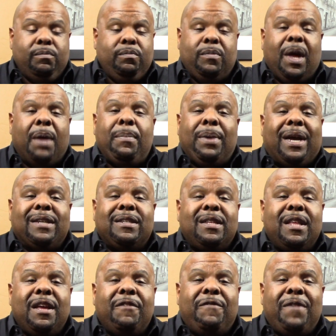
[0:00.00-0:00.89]
And because
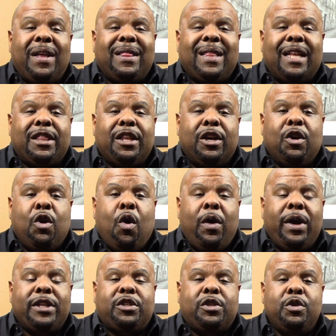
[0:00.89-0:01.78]
of the event that they're
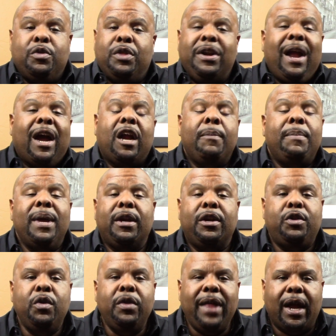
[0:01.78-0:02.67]
going to, they're not going to be able
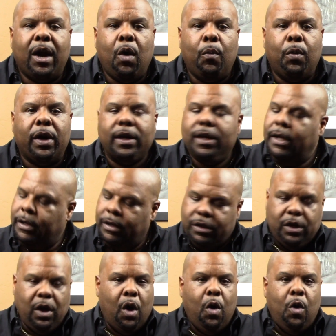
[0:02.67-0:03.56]
to do that homework.
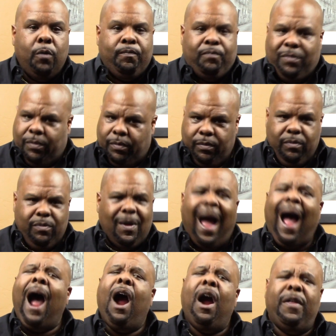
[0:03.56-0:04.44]
So
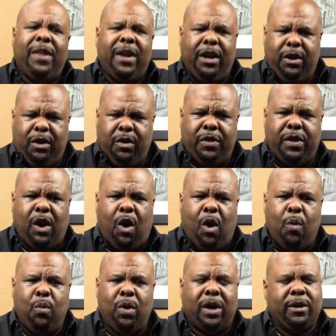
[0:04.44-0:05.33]
how are they going to do their
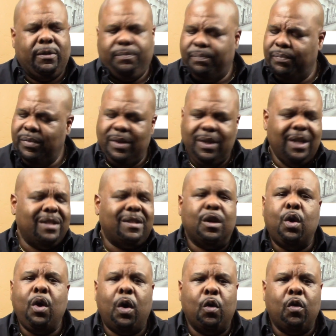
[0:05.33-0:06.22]
homework is a
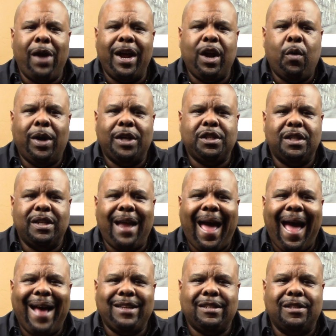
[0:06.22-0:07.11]
great question to
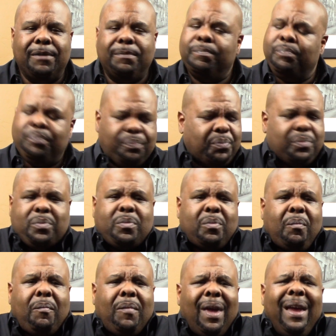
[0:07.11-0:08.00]
ask them.
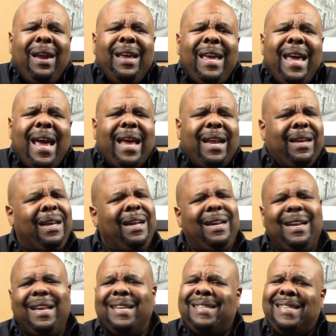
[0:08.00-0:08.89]
And again,
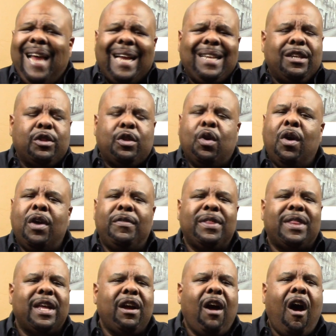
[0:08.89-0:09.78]
it's not to throw
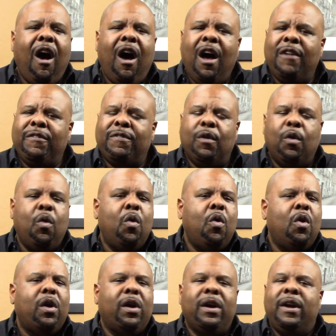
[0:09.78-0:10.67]
everything off
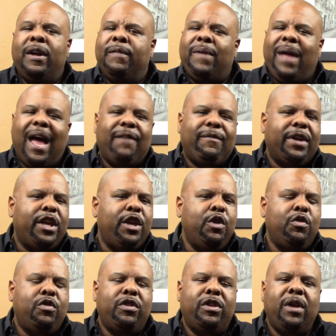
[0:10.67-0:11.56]
or have a
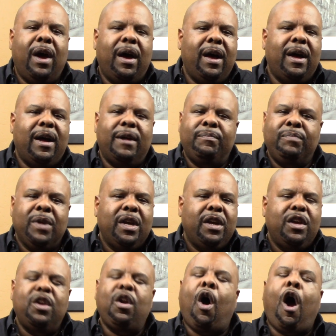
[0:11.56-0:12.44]
huge
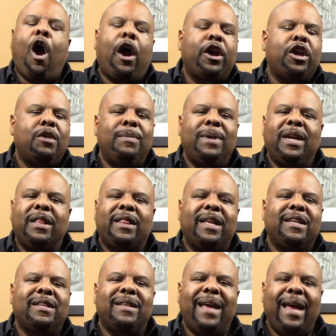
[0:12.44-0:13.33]
argument and
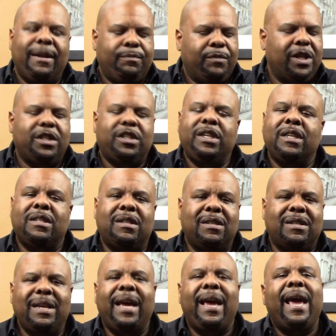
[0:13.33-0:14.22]
things like that. It's just to
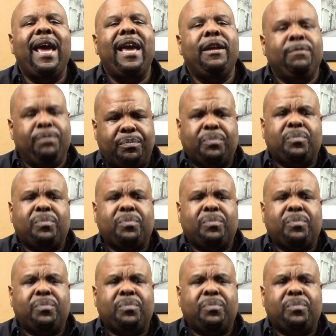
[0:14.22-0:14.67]
say, hey,